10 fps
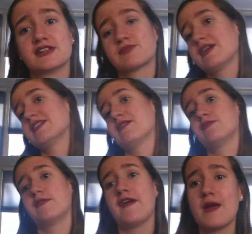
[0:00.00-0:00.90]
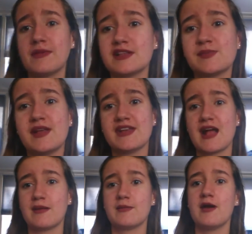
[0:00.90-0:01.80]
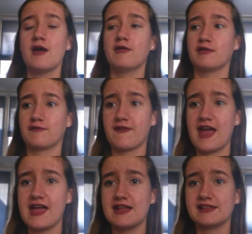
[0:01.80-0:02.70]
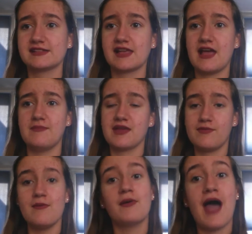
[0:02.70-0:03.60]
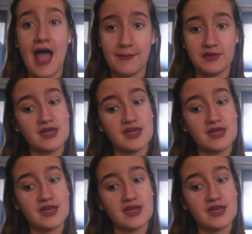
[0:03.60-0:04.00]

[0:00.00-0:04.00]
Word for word: Just spending time with your family and spending time with your friends and making people happy.